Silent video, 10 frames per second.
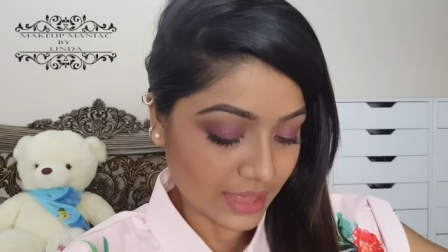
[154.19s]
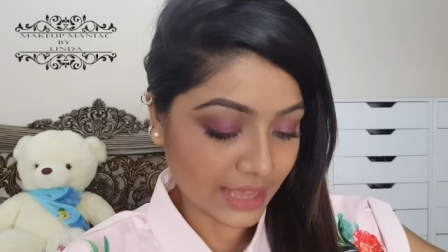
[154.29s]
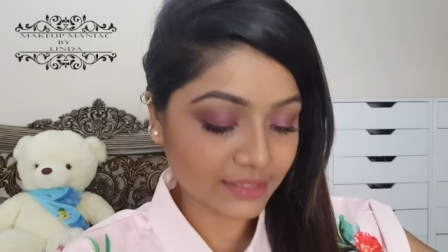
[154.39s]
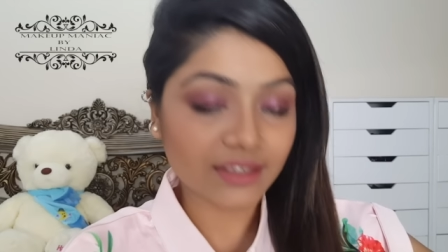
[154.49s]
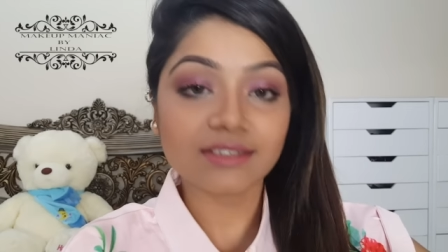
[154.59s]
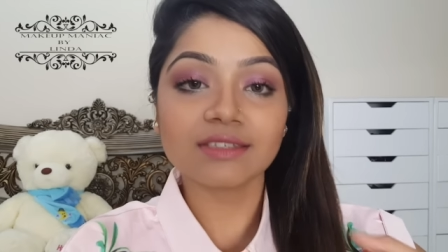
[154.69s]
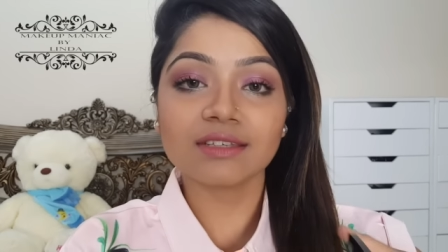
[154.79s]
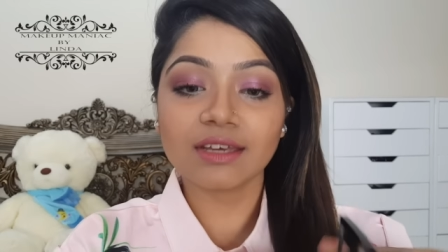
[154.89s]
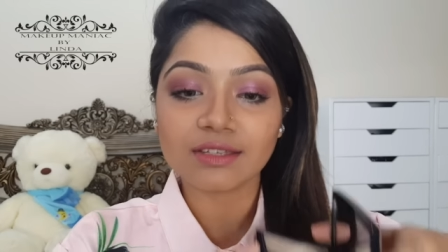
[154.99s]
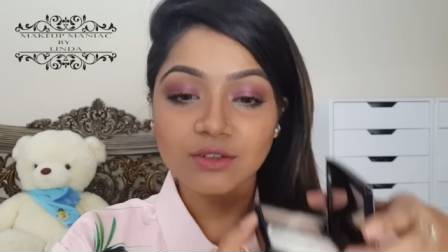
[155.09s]
And this
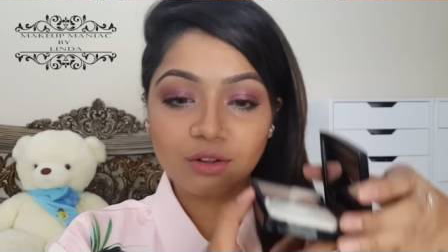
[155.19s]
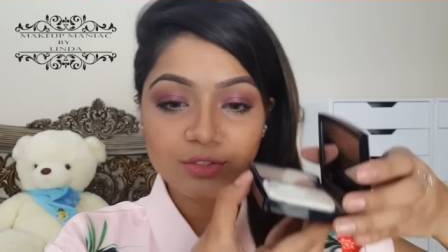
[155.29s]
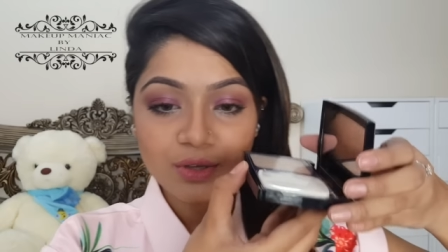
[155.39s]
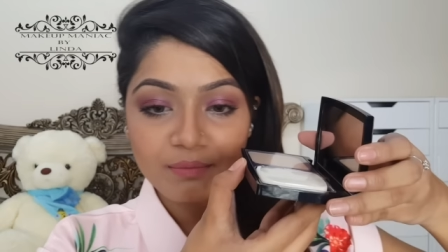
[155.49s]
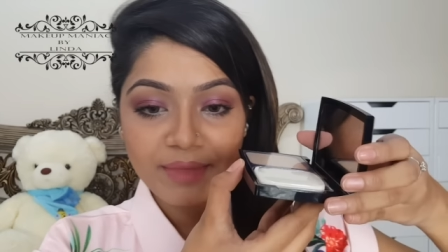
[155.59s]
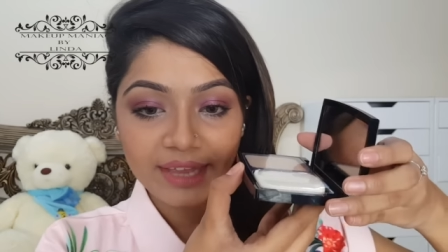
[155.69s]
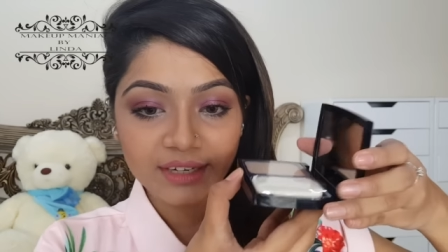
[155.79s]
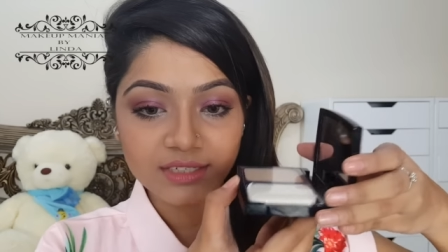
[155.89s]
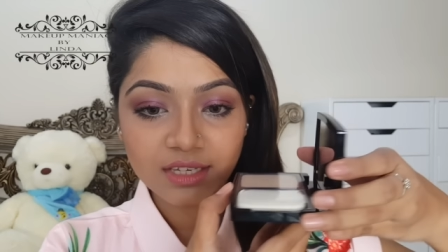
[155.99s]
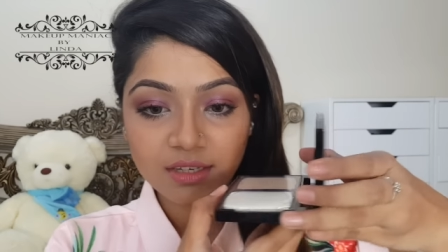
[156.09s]
is also a
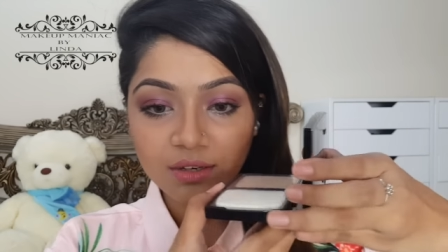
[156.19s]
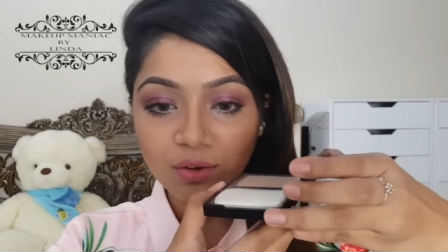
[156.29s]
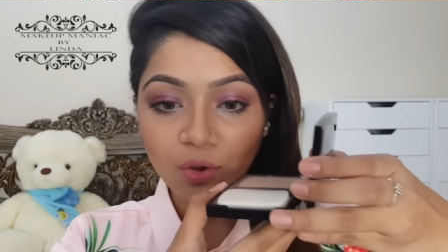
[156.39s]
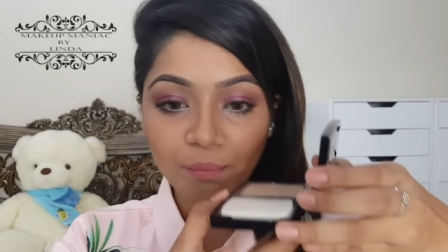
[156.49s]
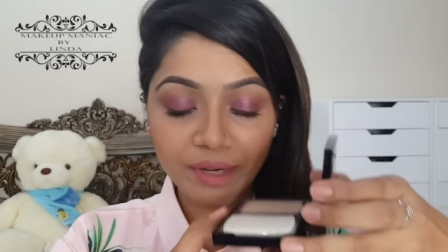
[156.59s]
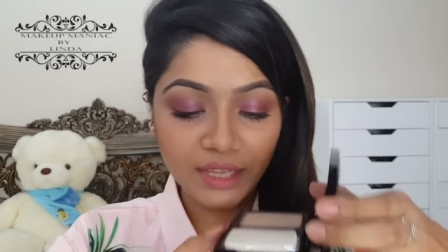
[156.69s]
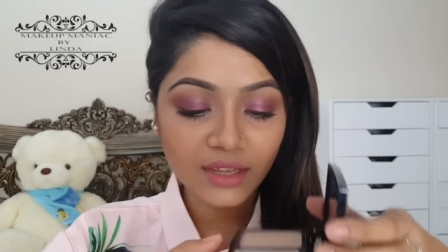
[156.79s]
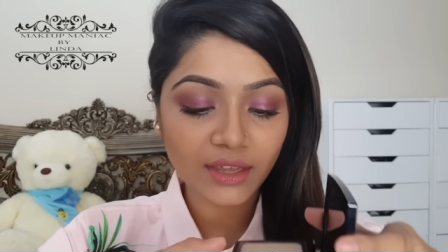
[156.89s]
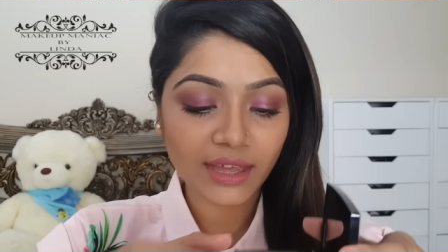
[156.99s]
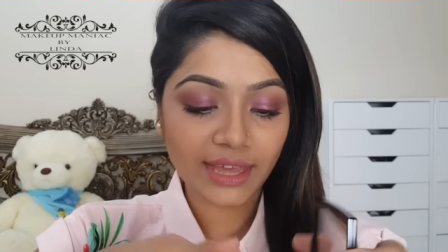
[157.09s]
magnetic
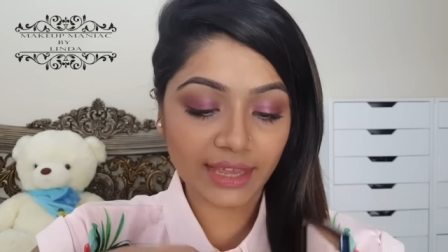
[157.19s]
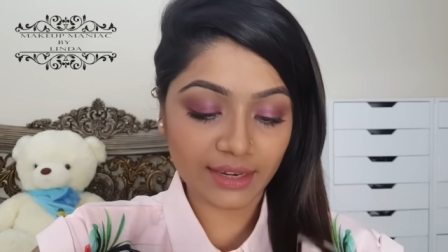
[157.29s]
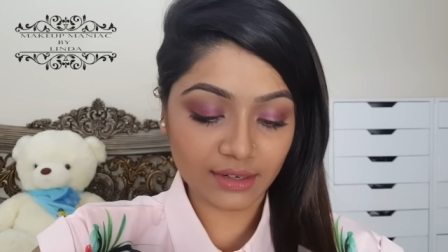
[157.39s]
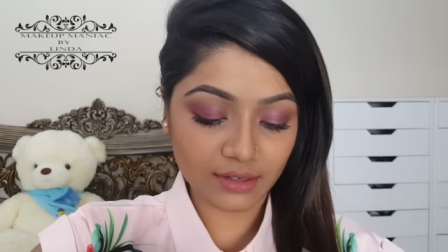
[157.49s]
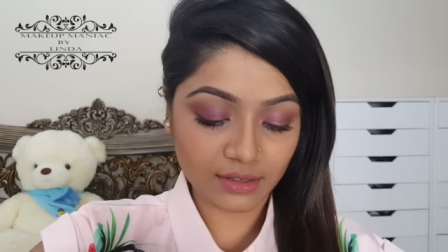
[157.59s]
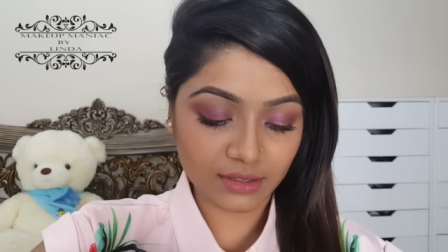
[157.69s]
opening and